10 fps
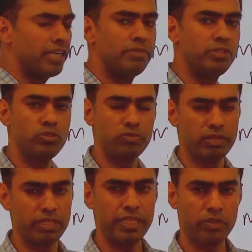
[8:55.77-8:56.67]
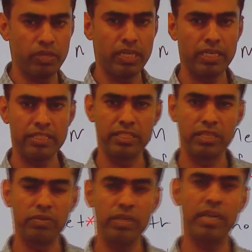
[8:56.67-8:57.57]
be used for the equal class
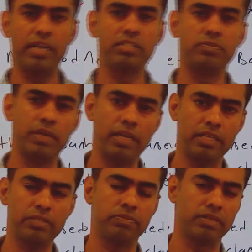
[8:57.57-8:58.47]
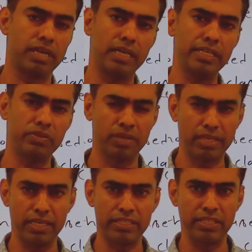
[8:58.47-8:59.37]
interval as well as for unequal
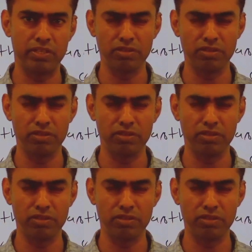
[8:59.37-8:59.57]
class interval,